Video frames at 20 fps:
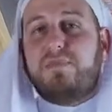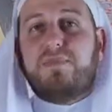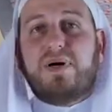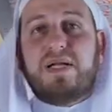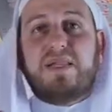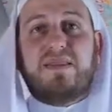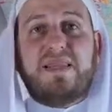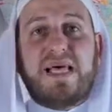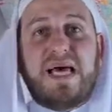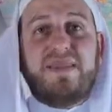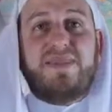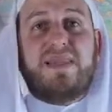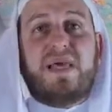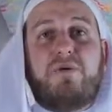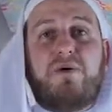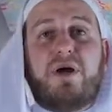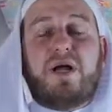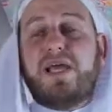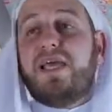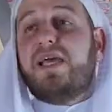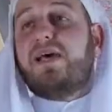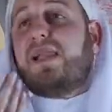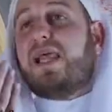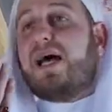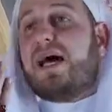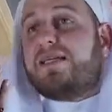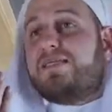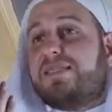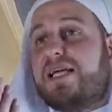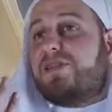But then they were
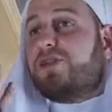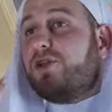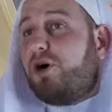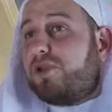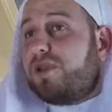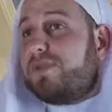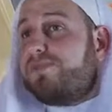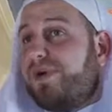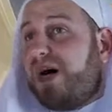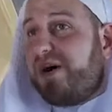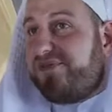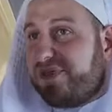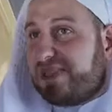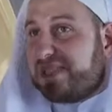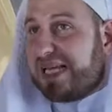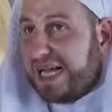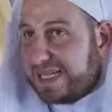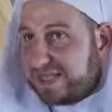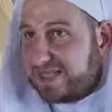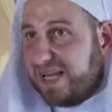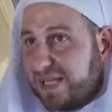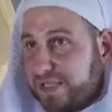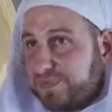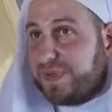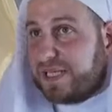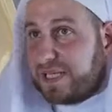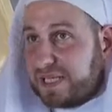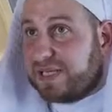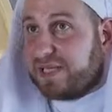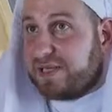realized that no, the Prophet has not
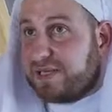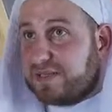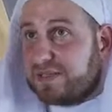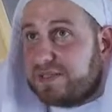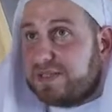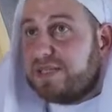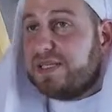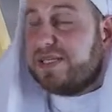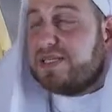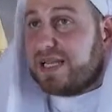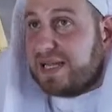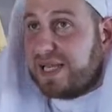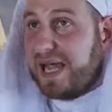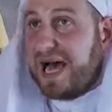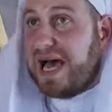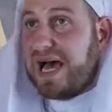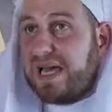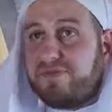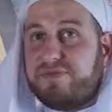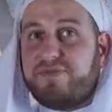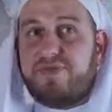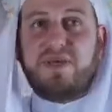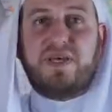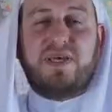been killed. He's alive.